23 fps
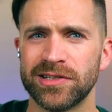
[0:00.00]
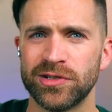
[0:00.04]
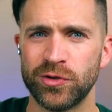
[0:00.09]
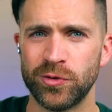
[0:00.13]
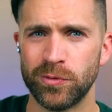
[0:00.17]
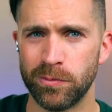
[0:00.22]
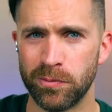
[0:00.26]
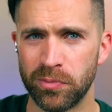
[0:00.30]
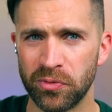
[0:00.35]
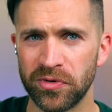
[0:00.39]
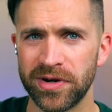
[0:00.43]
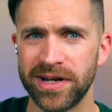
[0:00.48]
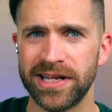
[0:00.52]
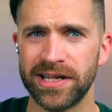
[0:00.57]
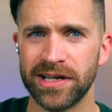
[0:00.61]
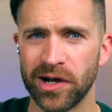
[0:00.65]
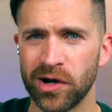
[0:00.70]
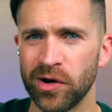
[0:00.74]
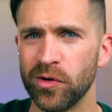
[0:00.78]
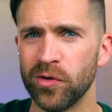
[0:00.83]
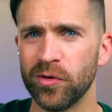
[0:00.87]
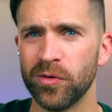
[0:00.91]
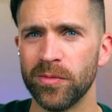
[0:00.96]
to bring
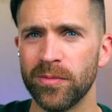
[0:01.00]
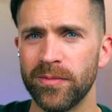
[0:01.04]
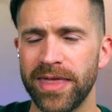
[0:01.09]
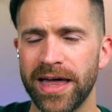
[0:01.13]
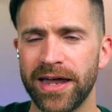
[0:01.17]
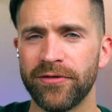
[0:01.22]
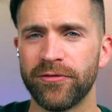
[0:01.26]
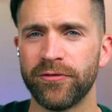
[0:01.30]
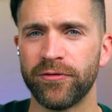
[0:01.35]
home that